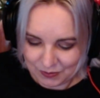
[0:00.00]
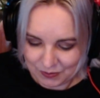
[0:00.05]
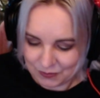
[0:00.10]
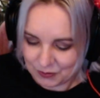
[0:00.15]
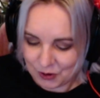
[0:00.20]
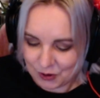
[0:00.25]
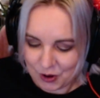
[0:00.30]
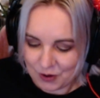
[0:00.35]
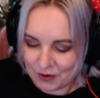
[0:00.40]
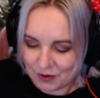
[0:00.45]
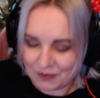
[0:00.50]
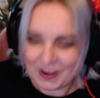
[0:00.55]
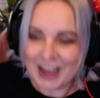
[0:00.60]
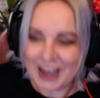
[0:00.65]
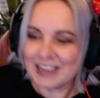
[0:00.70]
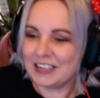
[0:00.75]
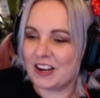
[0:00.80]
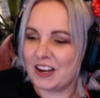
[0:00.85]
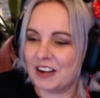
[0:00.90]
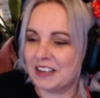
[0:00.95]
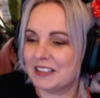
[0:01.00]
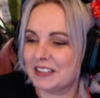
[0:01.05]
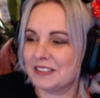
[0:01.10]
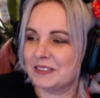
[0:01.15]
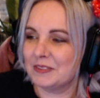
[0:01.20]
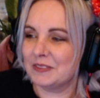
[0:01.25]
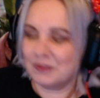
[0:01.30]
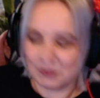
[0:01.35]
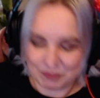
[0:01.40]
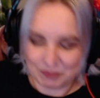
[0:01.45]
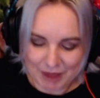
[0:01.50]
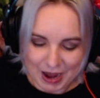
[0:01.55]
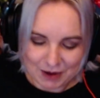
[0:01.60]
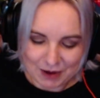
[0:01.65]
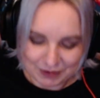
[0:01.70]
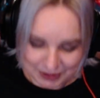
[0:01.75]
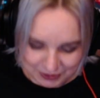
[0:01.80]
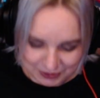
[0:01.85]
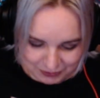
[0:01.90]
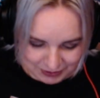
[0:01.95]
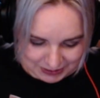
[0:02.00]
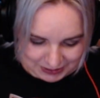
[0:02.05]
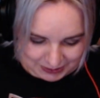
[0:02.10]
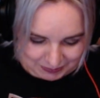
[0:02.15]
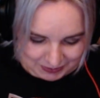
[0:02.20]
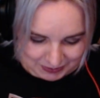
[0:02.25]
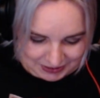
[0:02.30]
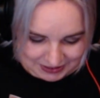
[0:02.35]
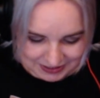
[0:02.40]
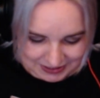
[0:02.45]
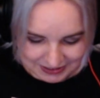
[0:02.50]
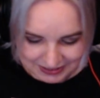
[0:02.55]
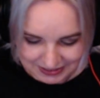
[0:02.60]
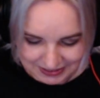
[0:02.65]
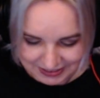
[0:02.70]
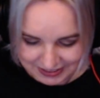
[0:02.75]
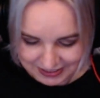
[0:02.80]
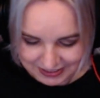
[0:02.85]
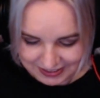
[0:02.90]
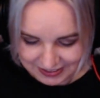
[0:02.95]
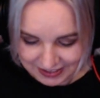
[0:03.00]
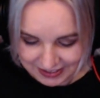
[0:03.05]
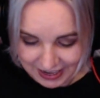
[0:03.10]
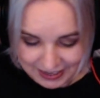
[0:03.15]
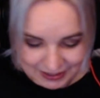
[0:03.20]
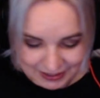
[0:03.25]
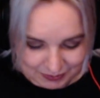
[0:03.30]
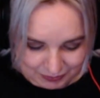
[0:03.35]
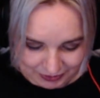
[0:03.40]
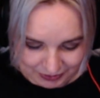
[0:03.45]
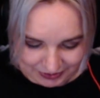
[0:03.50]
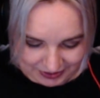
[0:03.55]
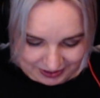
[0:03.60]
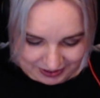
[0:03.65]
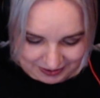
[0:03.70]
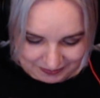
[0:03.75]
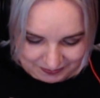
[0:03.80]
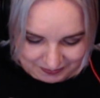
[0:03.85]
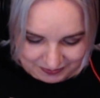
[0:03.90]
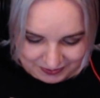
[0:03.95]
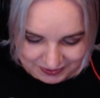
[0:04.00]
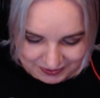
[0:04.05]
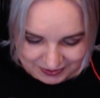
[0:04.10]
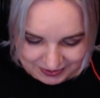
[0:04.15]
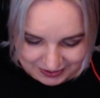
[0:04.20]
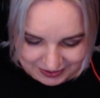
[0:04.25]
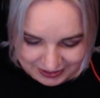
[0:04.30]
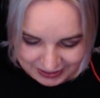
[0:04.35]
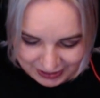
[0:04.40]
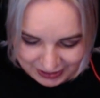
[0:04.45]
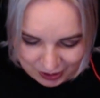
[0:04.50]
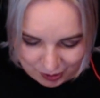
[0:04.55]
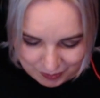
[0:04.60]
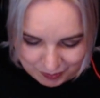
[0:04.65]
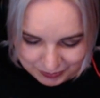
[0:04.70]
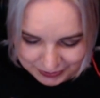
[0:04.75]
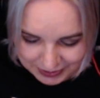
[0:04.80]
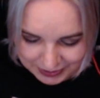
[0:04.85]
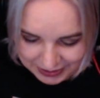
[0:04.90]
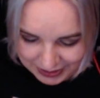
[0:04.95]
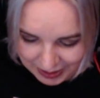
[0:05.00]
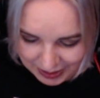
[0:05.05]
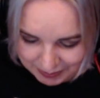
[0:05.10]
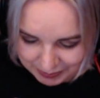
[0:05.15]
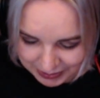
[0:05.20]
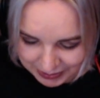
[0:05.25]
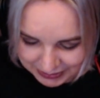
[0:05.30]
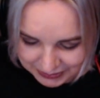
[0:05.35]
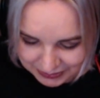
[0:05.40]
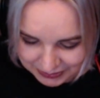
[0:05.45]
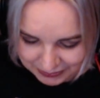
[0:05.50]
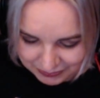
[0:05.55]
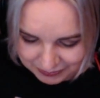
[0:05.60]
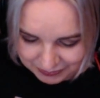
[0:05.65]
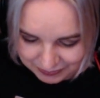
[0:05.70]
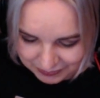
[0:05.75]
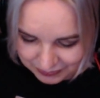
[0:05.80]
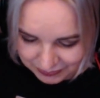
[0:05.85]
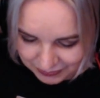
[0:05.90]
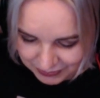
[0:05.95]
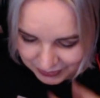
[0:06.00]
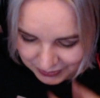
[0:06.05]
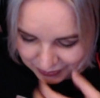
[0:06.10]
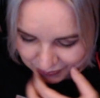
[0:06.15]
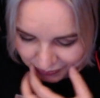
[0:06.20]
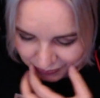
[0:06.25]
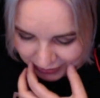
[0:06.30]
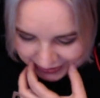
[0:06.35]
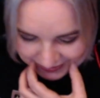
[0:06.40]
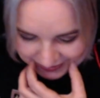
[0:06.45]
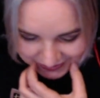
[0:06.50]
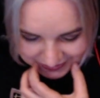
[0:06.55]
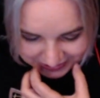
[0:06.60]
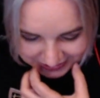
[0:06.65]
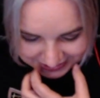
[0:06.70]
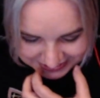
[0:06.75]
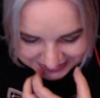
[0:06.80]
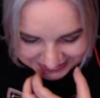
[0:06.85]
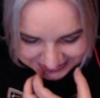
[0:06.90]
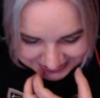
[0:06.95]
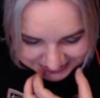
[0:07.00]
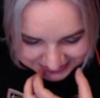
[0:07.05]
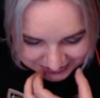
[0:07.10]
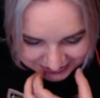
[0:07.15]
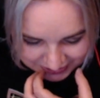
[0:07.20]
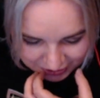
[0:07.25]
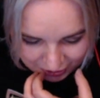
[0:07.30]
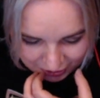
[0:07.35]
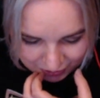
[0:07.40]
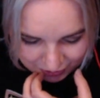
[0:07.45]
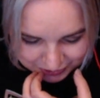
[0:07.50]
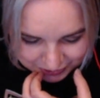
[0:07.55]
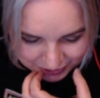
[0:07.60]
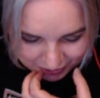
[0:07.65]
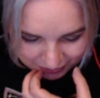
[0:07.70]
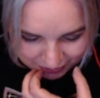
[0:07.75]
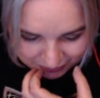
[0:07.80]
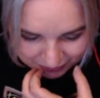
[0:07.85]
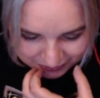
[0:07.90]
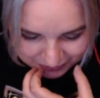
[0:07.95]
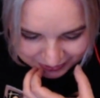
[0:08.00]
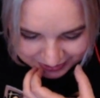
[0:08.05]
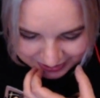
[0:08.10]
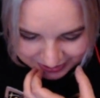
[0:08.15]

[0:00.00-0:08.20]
Frohe Weihnacht. Merry Christmas and everything. I hope I picked the the right things. Oh no.